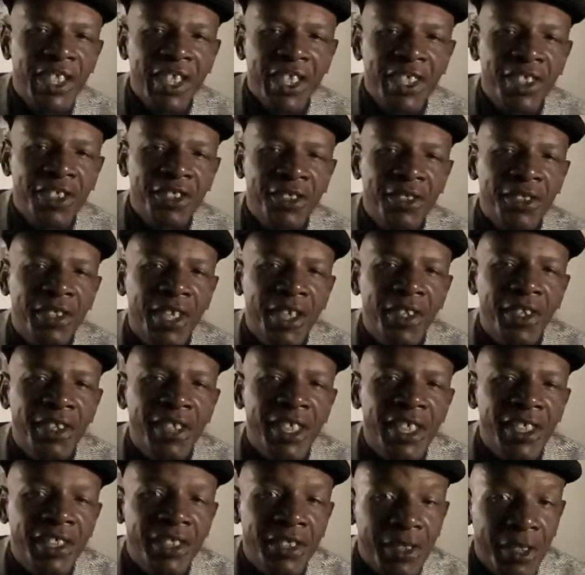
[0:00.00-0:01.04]
again to another
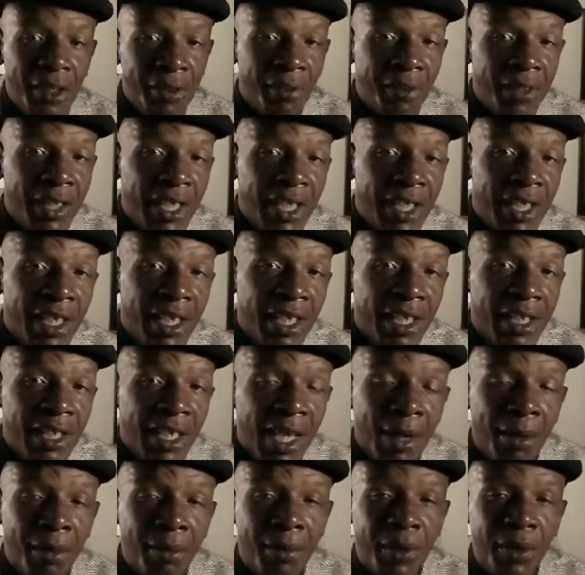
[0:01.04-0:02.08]
edition of the
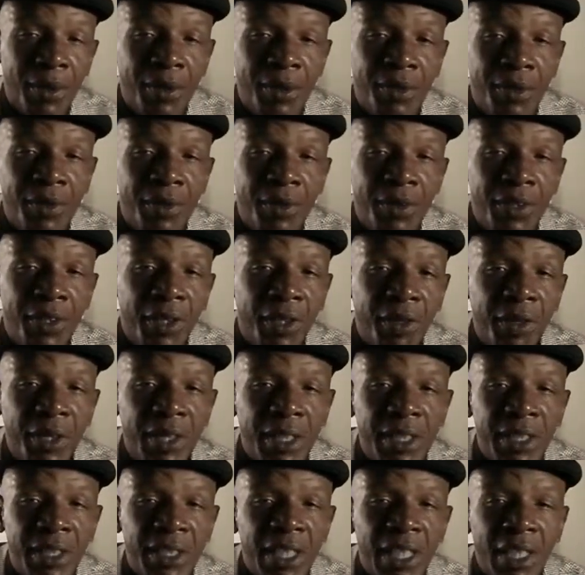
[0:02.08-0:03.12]
Domino
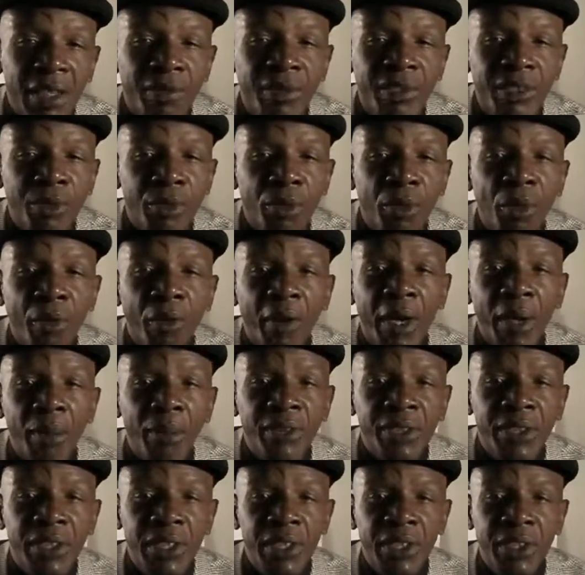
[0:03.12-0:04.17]
Theory television program
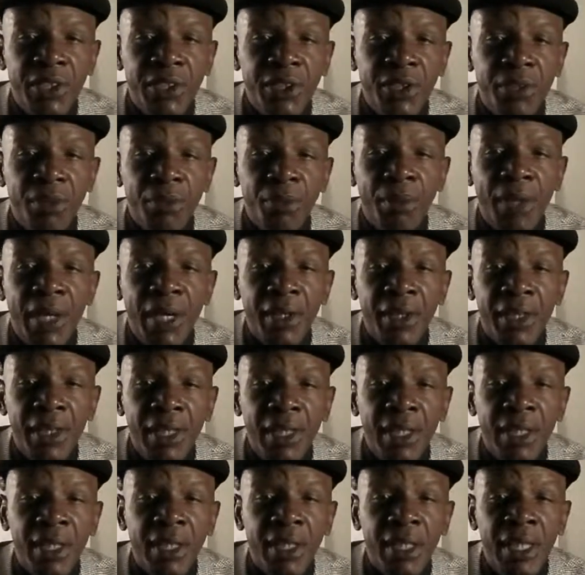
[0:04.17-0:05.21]
presented to you by
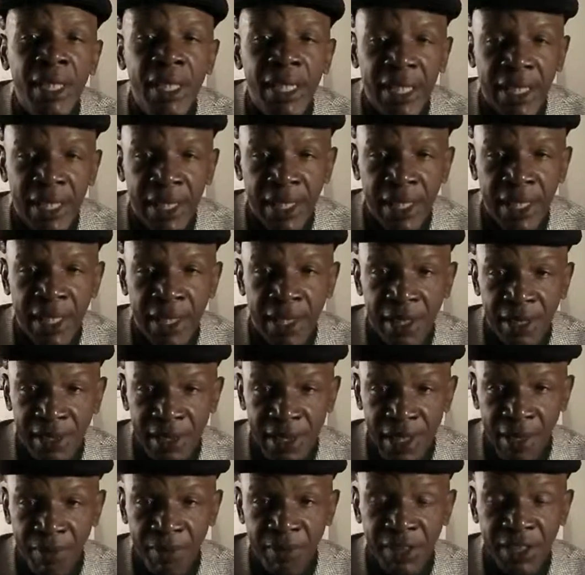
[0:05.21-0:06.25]
the
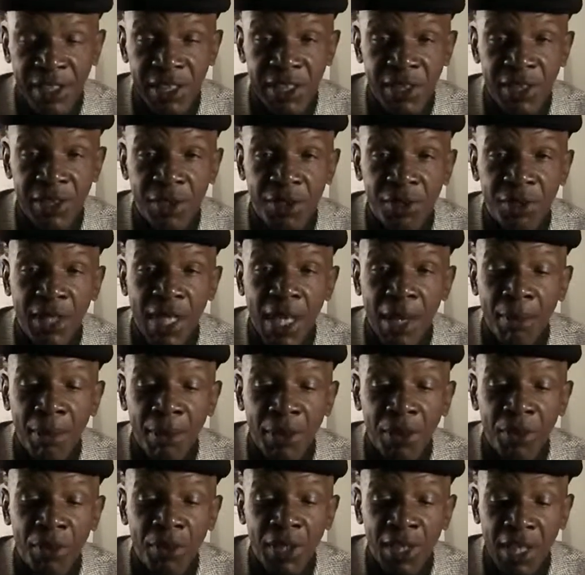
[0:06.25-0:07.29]
San Francisco
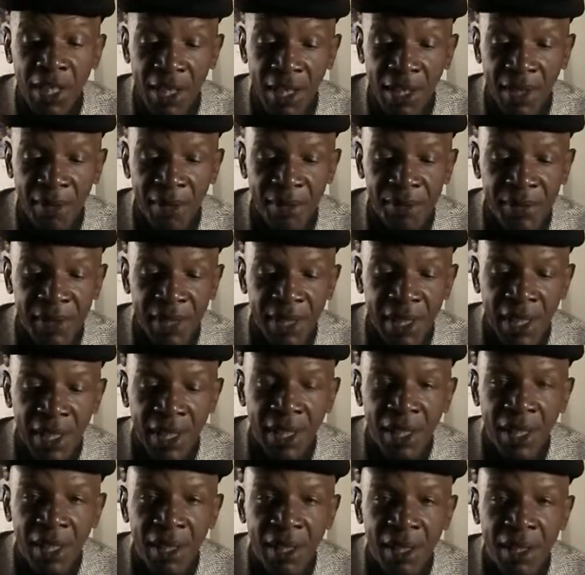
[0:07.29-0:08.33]
Domino Club.
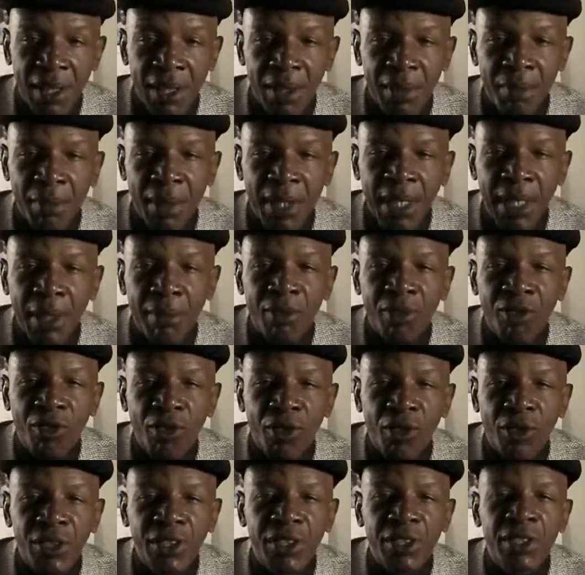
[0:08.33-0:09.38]
My name, of
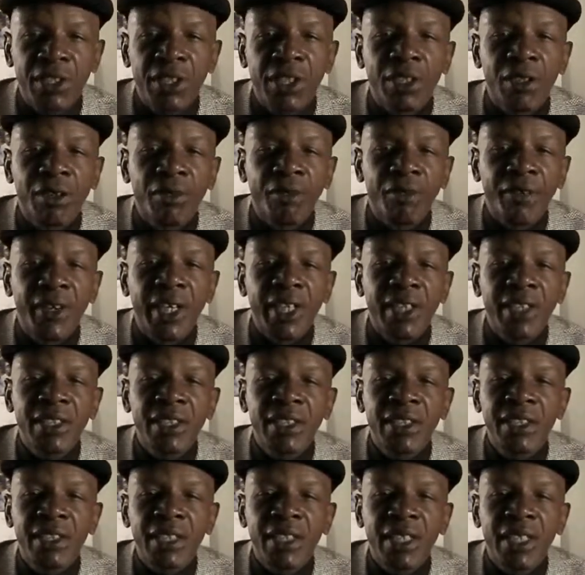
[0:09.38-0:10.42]
course, is Gil
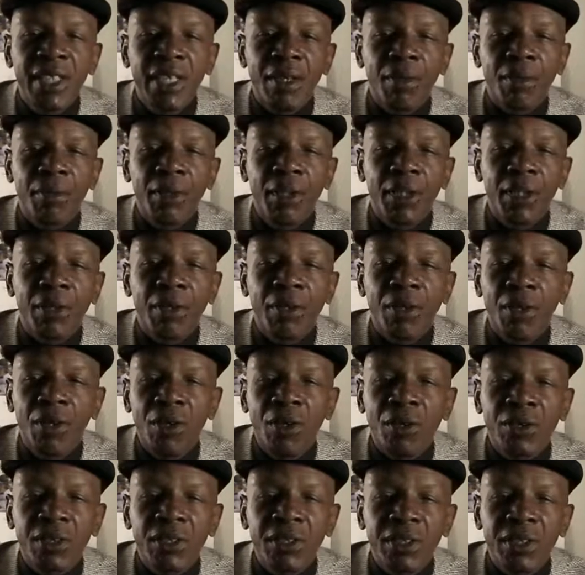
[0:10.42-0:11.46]
Francis, and I'll be your
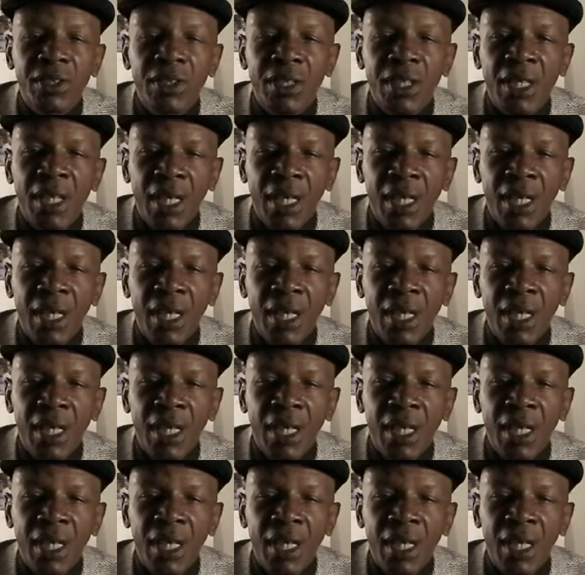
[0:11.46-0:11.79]
host